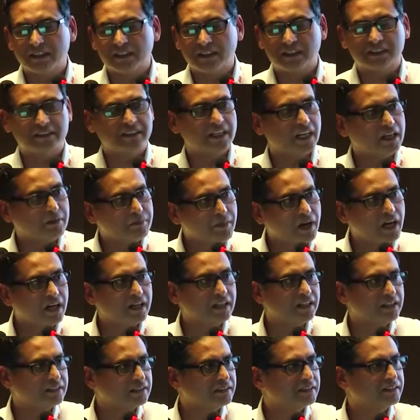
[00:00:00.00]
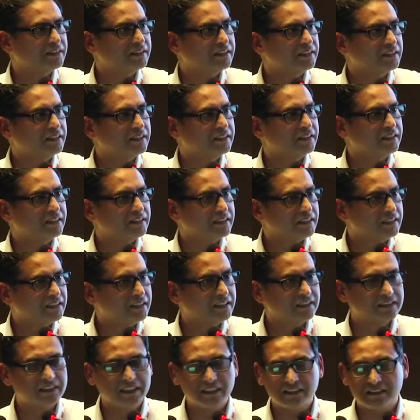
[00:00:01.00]
The sad part is
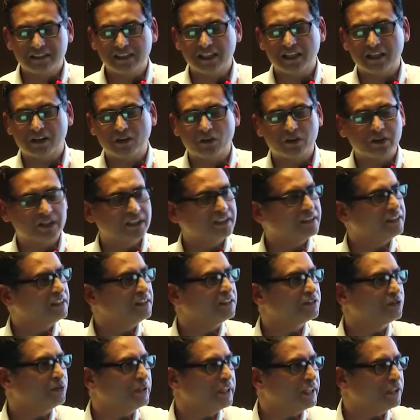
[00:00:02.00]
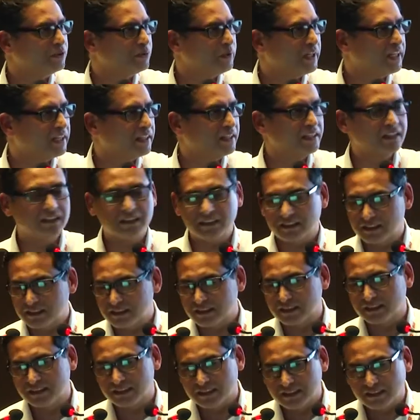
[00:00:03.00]
this DCR contract is going to end in
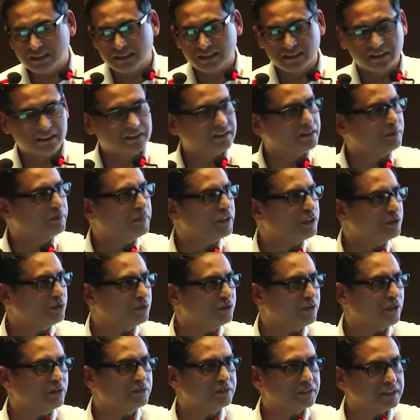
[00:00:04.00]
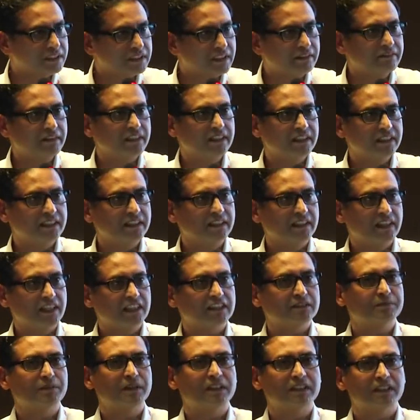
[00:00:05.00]
December 2017
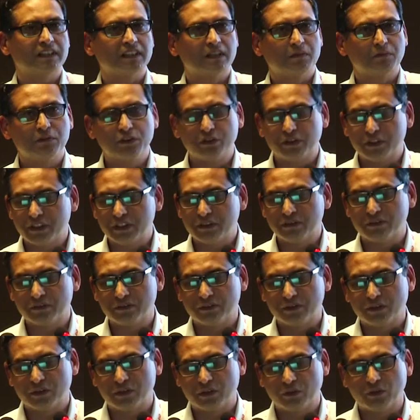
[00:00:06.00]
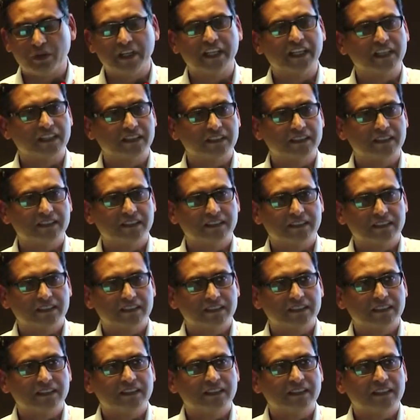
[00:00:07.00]
as per the WTO ruling.
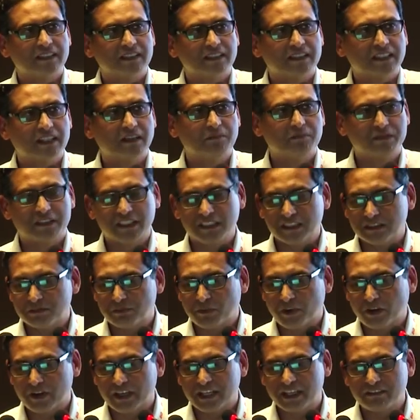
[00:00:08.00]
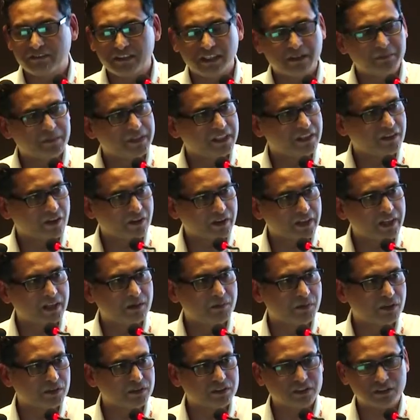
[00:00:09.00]
Then since morning we have been talking
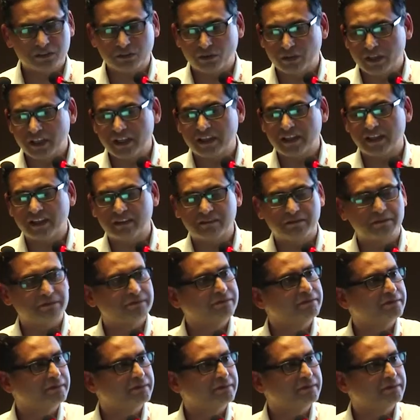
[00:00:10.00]
about the solar tariff